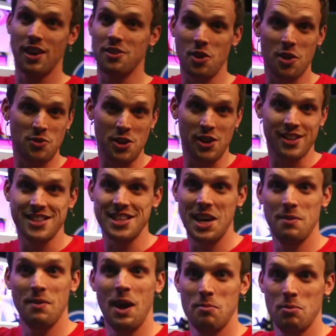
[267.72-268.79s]
I don't know if you can see
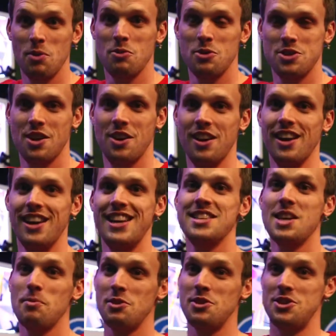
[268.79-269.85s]
him there, but we'll show you. He's
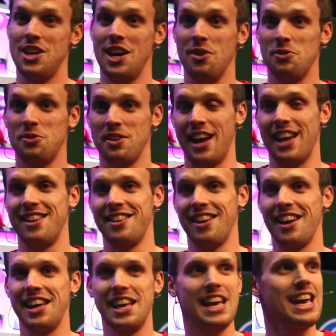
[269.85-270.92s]
up on the shelves and
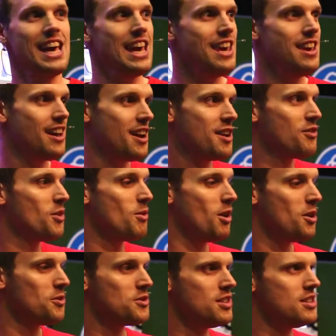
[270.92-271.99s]
he kind of quite
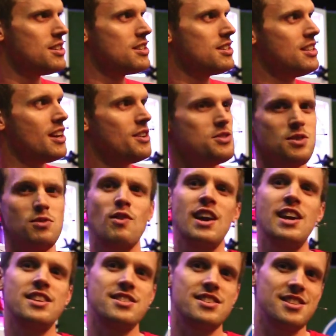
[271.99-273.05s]
often just, you know,
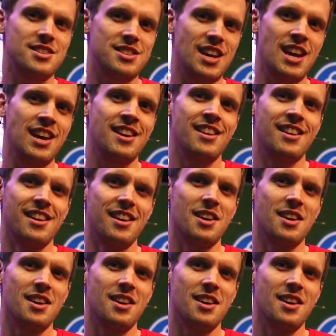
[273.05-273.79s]
surveys the scene,